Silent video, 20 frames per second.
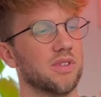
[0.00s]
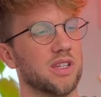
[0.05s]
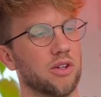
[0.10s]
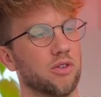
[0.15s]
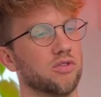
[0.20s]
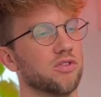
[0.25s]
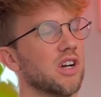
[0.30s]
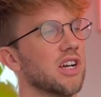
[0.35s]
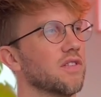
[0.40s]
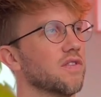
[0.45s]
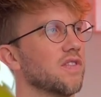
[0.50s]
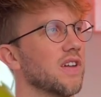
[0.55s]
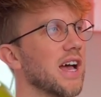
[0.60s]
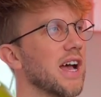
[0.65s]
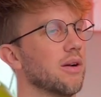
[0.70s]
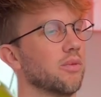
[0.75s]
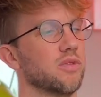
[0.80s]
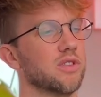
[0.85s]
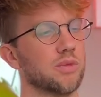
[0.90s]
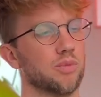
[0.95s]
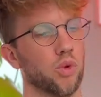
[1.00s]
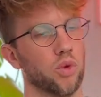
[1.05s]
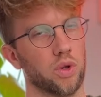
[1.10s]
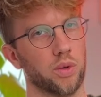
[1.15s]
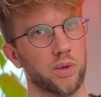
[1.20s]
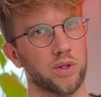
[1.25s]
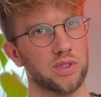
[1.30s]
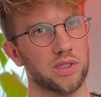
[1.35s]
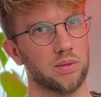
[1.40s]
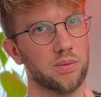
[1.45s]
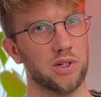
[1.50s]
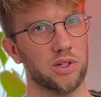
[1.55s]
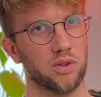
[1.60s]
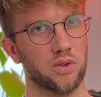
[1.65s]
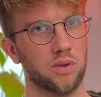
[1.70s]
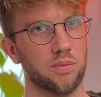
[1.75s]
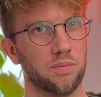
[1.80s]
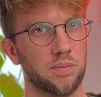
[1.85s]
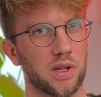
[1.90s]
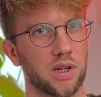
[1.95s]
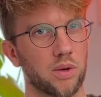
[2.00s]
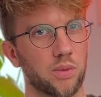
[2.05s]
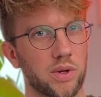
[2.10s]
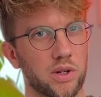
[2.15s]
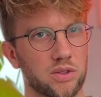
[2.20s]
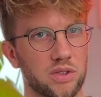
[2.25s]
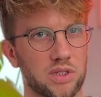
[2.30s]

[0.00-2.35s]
They all ride flat, smaller wheels in the middle, bigger wheels